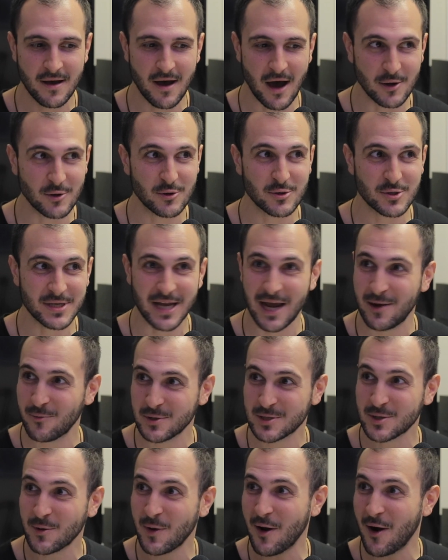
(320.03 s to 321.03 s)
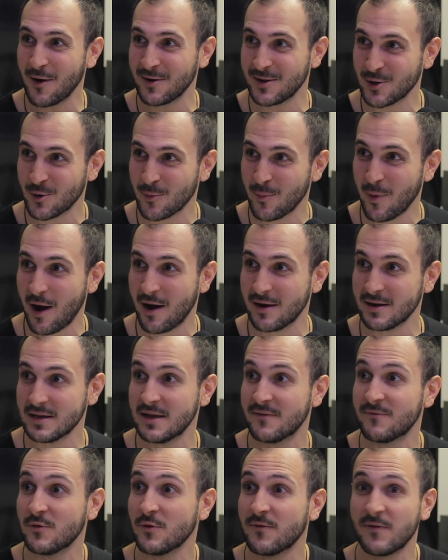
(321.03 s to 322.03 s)
understand what's going on in your body,
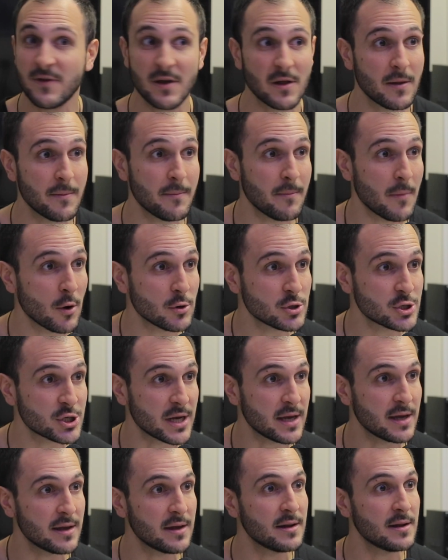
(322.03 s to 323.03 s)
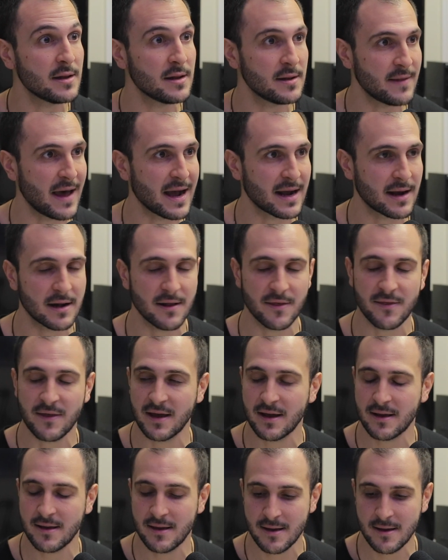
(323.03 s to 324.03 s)
if you feel emotion and that kind of
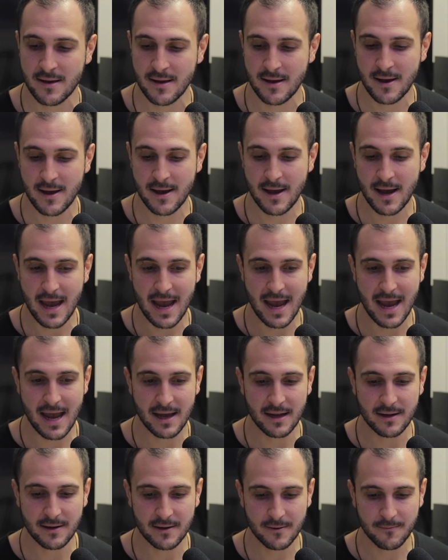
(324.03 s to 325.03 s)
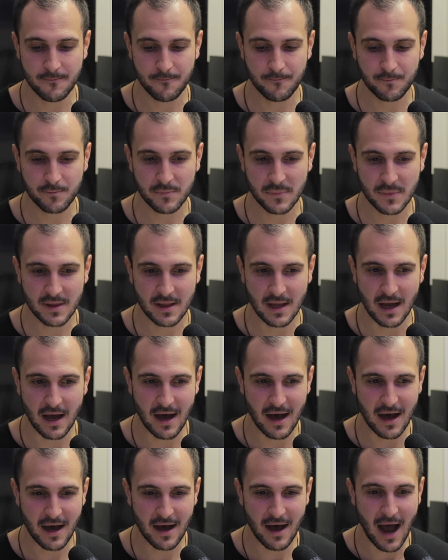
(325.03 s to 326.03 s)
thing. And
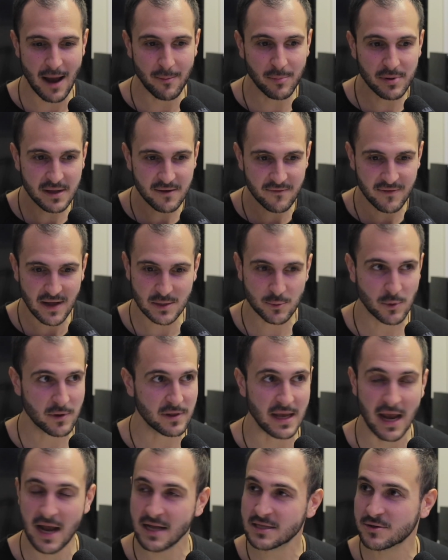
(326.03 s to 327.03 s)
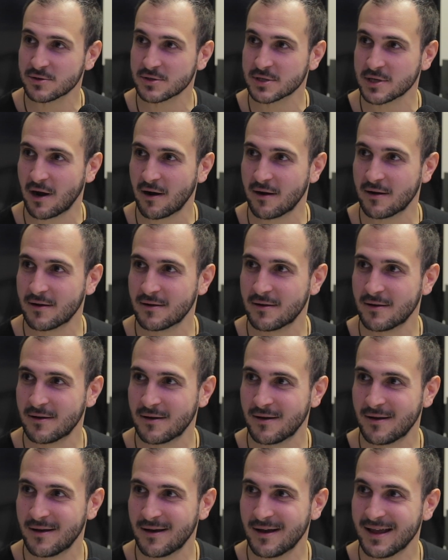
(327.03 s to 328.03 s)
I believe that's where the answers are.
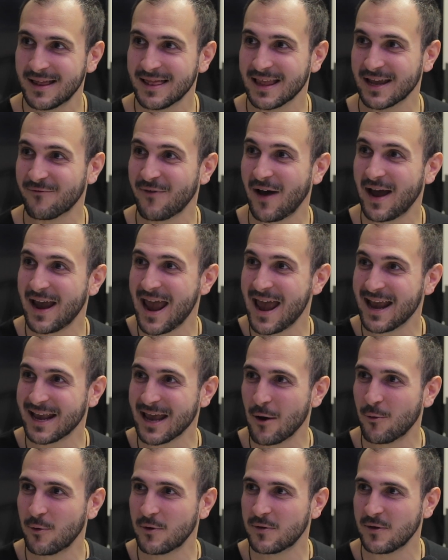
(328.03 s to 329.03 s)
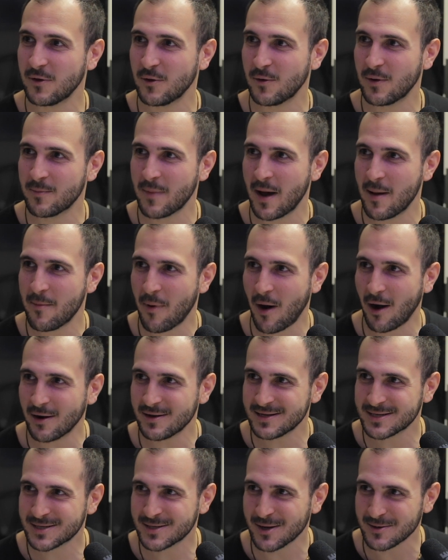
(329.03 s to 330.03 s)
Like if I hang out with you and my
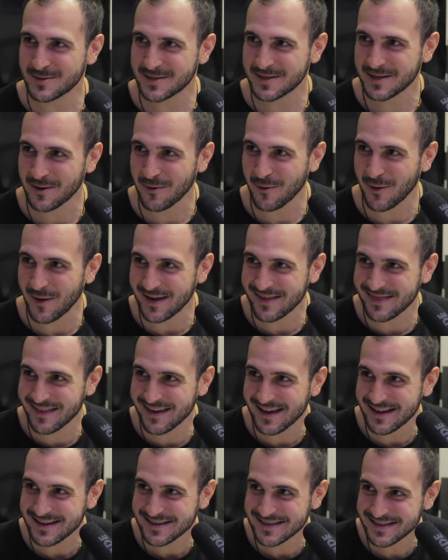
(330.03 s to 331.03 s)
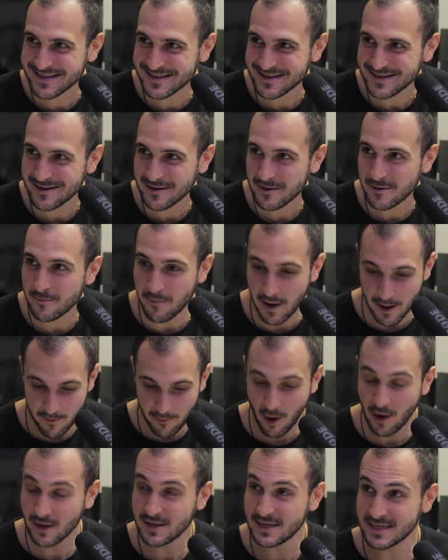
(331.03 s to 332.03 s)
body starts to go like this, my
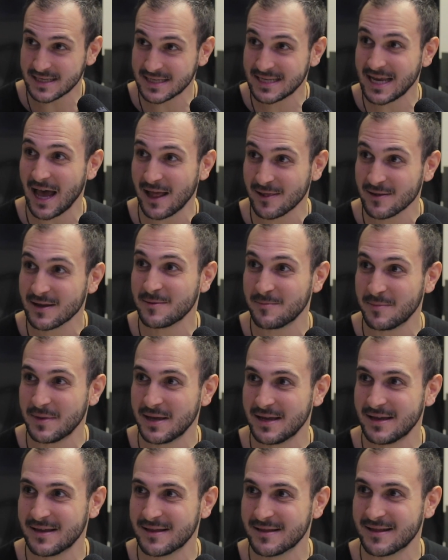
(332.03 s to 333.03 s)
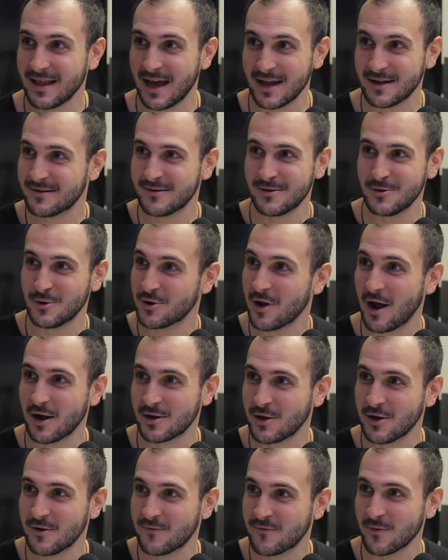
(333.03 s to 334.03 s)
body is telling me that you're
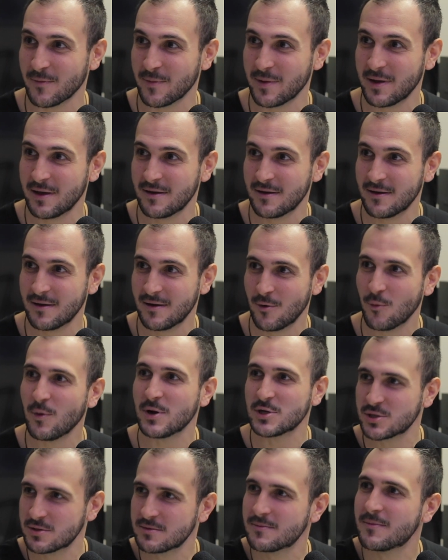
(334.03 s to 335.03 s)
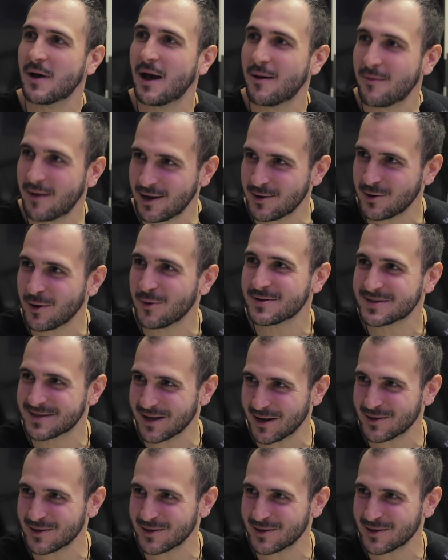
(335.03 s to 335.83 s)
not good for me, which I know it's